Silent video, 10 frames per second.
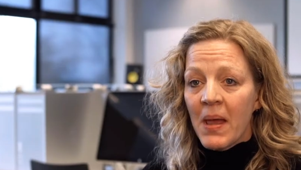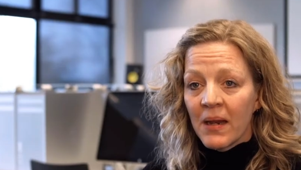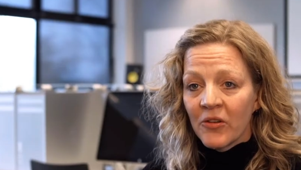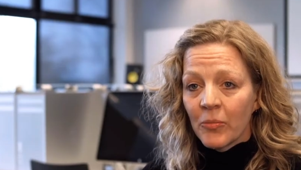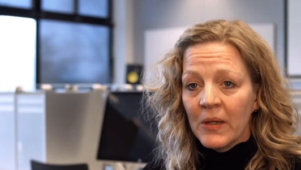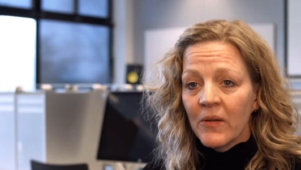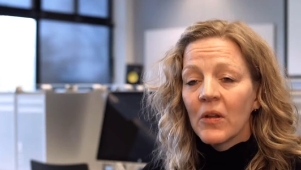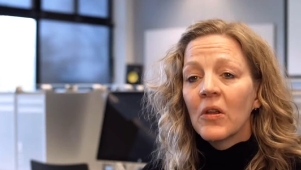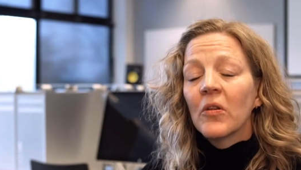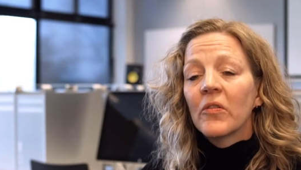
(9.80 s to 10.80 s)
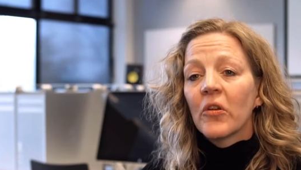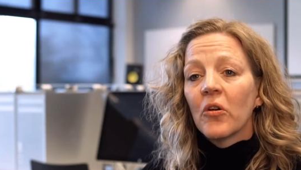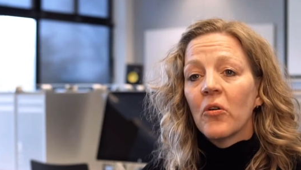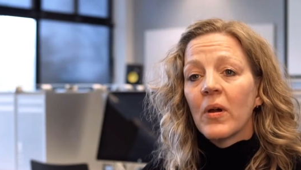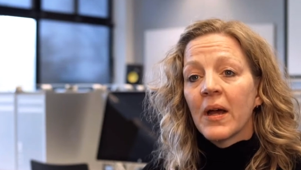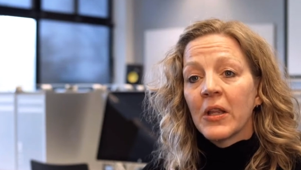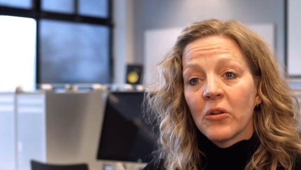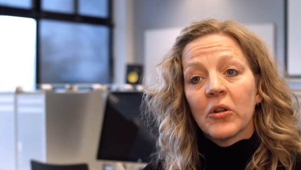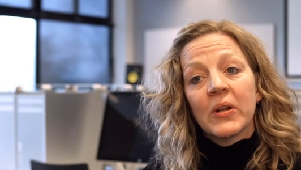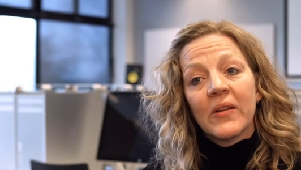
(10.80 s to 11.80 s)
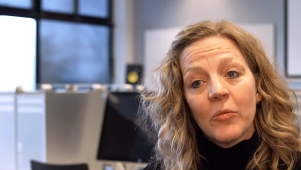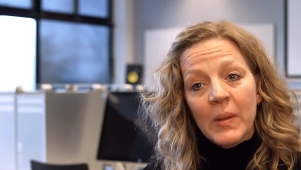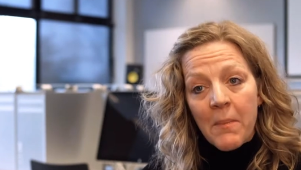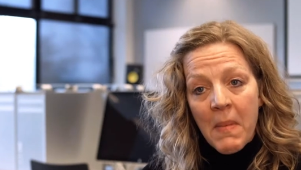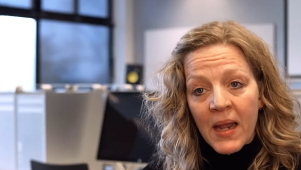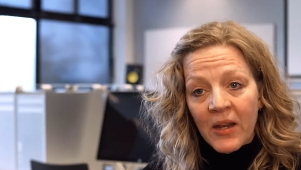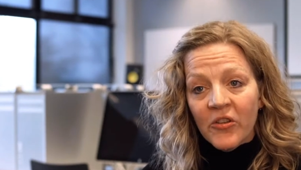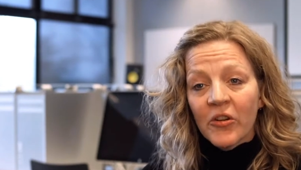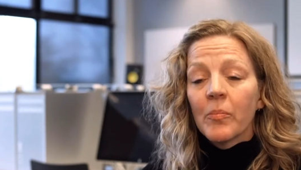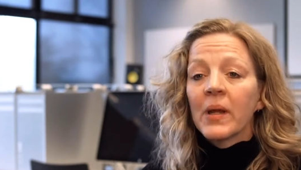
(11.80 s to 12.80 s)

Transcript: Management. So you're learning to be a manager,